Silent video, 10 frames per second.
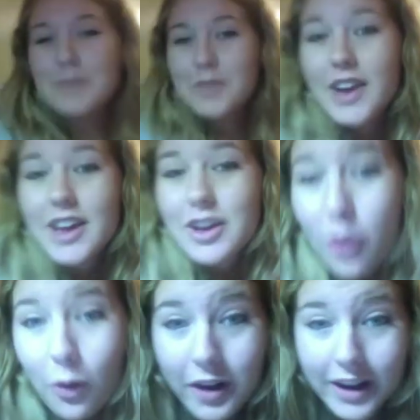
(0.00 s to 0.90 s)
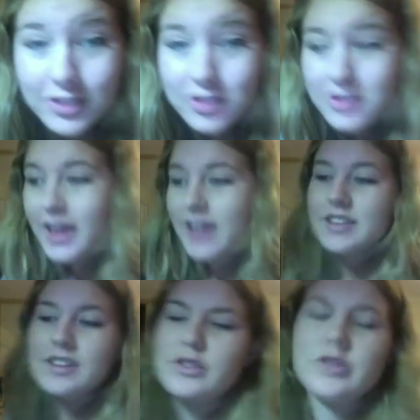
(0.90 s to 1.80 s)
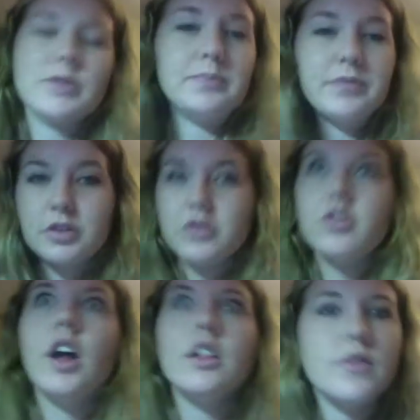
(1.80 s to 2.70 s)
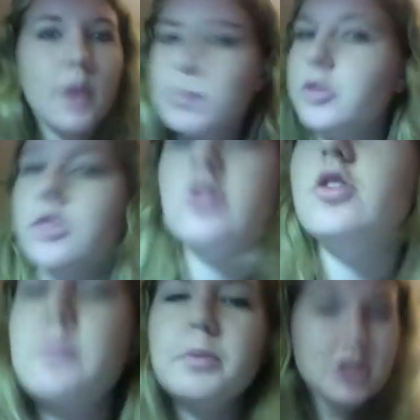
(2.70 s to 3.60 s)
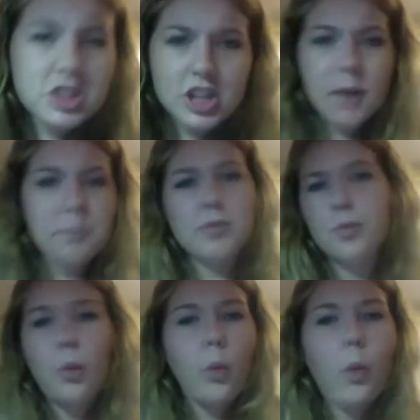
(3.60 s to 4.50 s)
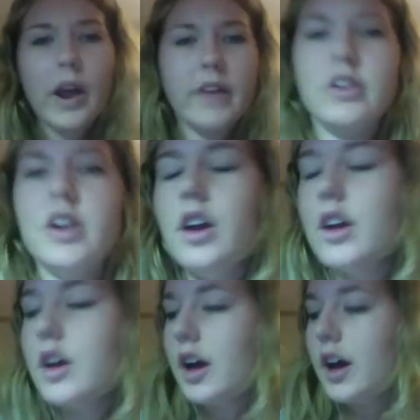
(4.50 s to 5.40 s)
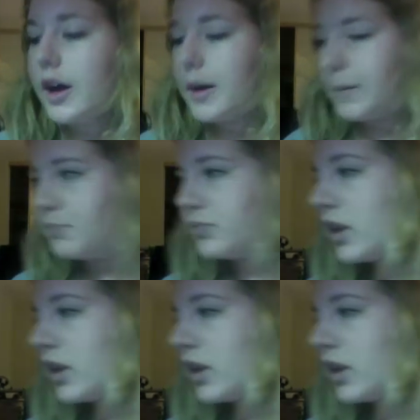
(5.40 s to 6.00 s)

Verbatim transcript: great core exercises, or there's tons of options. You can do push-ups, whatever. Um,